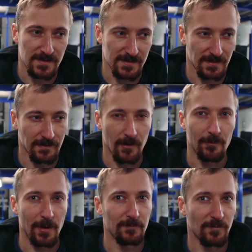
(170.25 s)
So that's a little
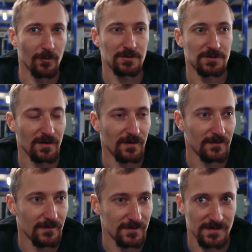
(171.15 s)
bit unfortunate because